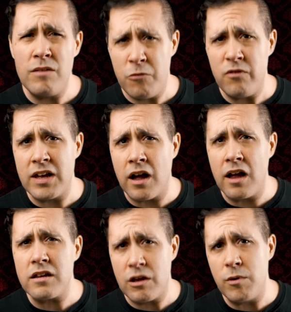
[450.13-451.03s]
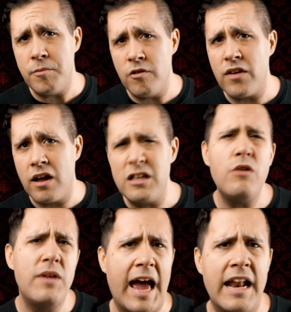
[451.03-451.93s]
Moving on? Can we move on?
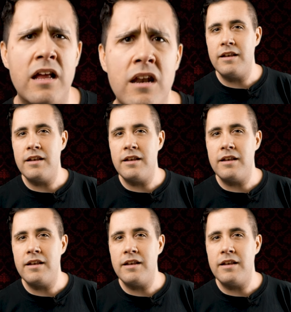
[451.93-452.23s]
You get it.